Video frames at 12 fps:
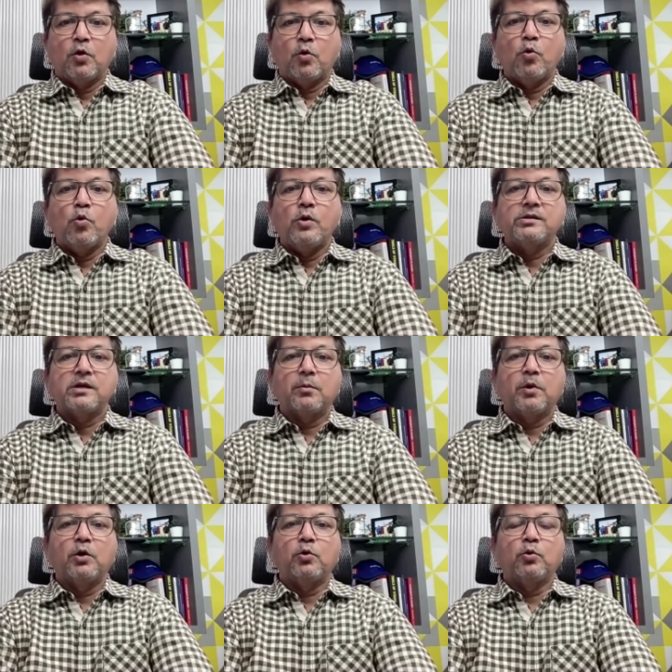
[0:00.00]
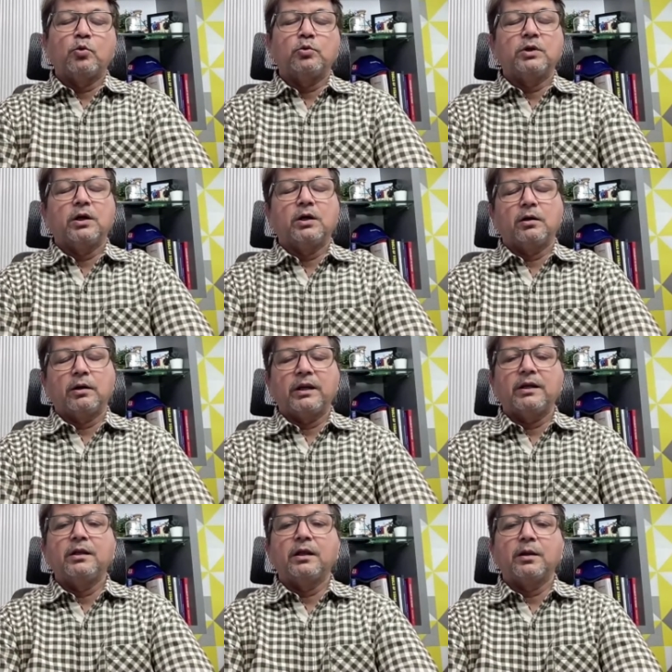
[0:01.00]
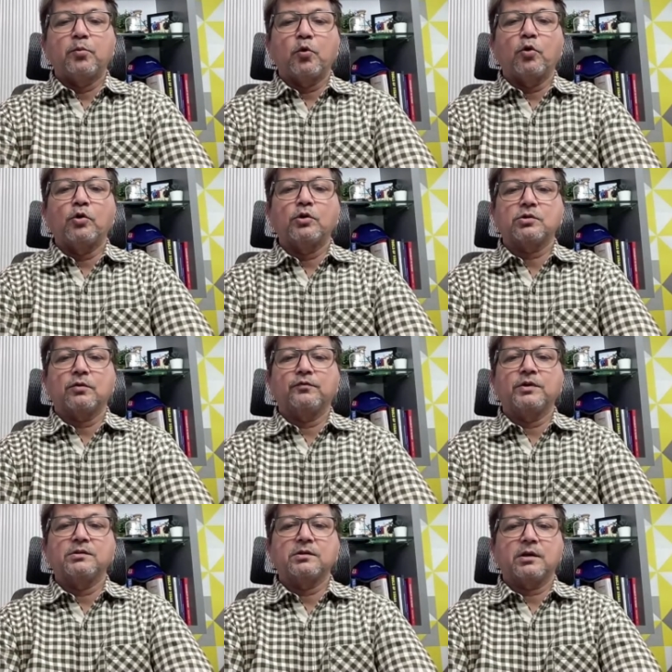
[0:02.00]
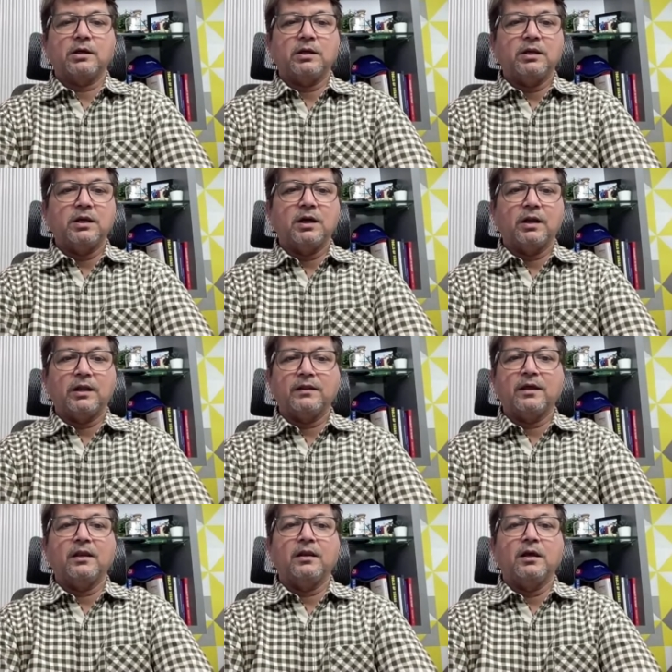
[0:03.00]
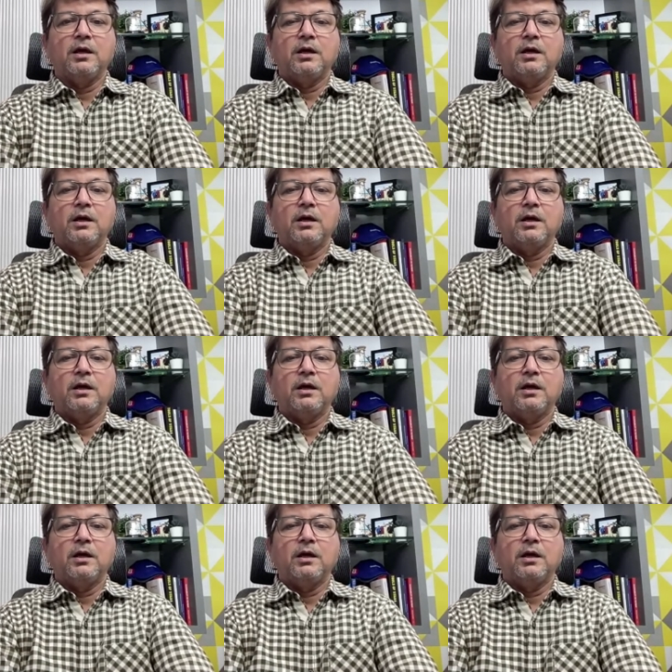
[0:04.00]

who is able to read the reports of this EDR and then